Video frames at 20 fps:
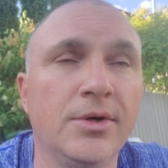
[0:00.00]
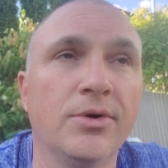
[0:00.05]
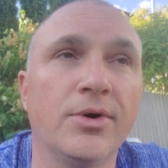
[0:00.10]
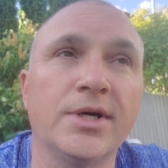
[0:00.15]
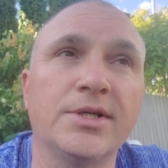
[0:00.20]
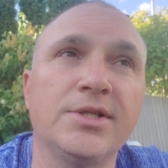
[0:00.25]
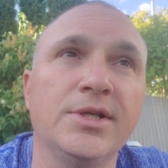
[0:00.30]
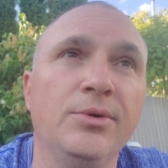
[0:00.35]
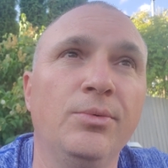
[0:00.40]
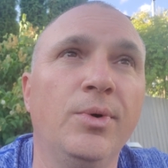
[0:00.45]
or
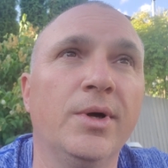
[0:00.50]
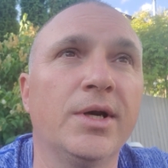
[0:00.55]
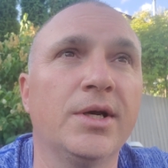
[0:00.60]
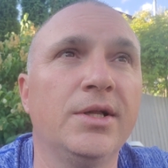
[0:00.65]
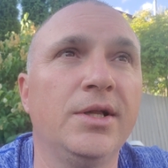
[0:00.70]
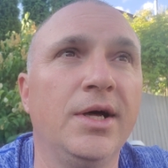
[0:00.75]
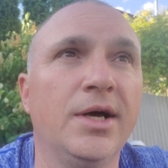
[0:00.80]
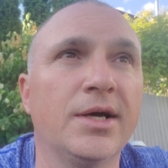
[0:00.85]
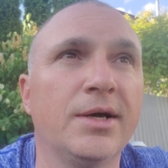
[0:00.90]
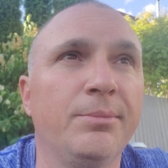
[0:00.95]
actually 1
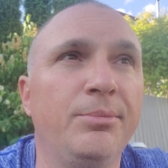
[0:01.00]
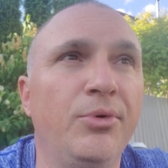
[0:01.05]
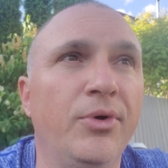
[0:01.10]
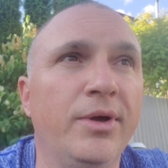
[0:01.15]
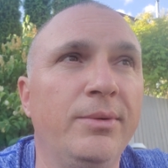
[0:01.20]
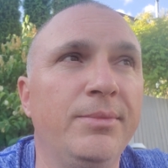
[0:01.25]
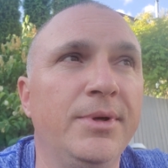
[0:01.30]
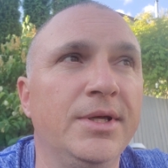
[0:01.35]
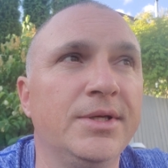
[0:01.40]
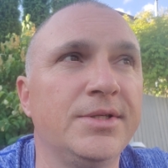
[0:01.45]
o'clock
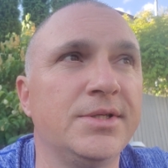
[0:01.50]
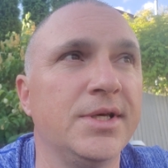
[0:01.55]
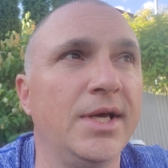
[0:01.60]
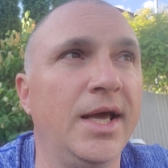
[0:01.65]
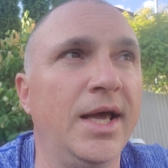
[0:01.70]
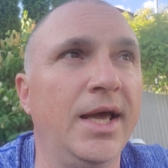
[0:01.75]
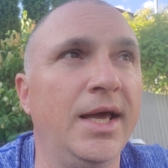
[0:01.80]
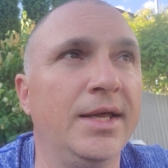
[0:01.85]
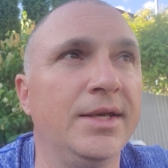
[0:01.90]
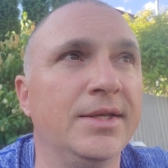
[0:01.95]
appointment,
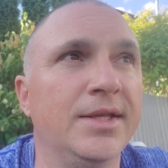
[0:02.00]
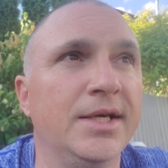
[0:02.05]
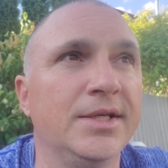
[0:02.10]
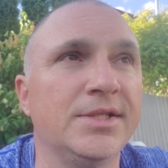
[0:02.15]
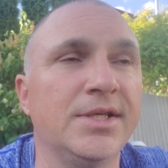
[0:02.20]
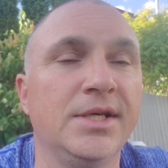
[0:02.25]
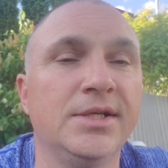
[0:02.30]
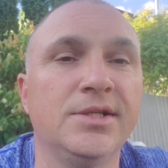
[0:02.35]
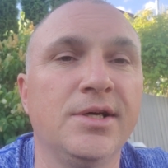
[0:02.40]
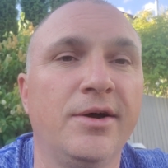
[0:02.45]
and they
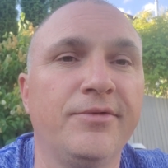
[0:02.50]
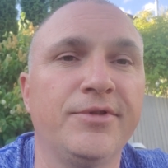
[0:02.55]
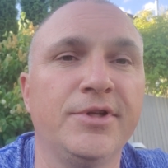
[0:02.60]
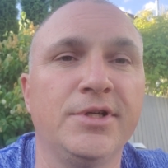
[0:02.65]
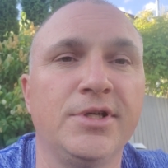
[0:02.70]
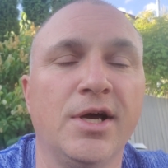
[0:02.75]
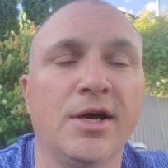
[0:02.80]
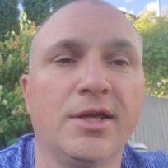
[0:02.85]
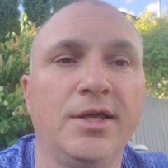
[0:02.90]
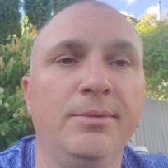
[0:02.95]
sent off the
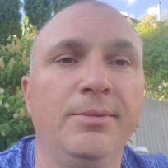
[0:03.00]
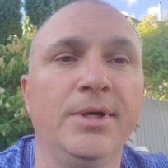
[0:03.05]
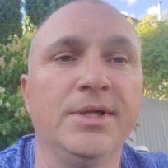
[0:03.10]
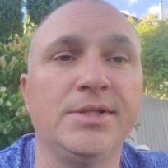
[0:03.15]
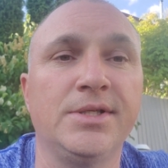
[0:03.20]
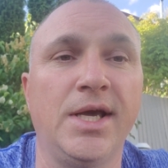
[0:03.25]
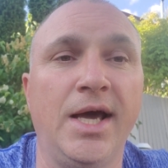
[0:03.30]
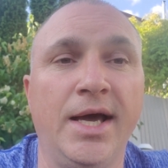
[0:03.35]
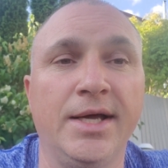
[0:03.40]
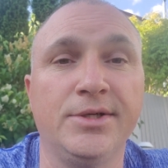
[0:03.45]

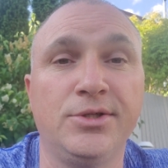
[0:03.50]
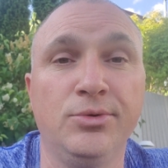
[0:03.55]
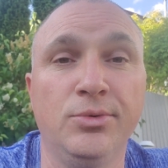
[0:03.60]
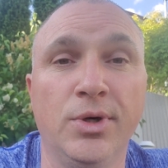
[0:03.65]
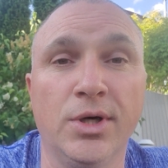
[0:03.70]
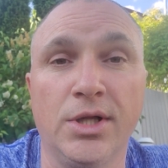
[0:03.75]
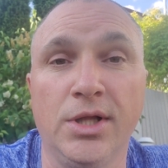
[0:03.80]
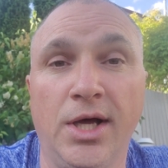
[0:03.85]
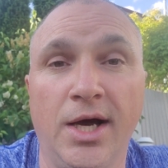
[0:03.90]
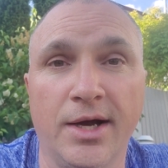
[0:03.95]
documents at 2
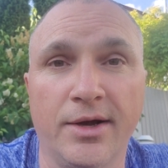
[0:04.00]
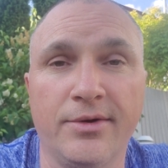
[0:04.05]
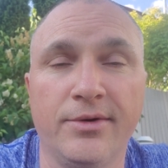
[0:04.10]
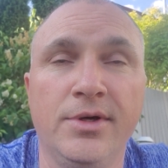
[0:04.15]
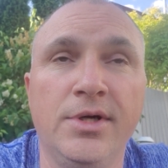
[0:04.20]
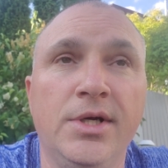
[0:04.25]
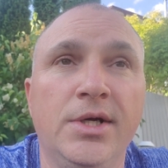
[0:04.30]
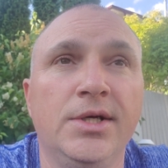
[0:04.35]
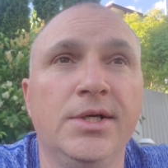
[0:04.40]
o'clock,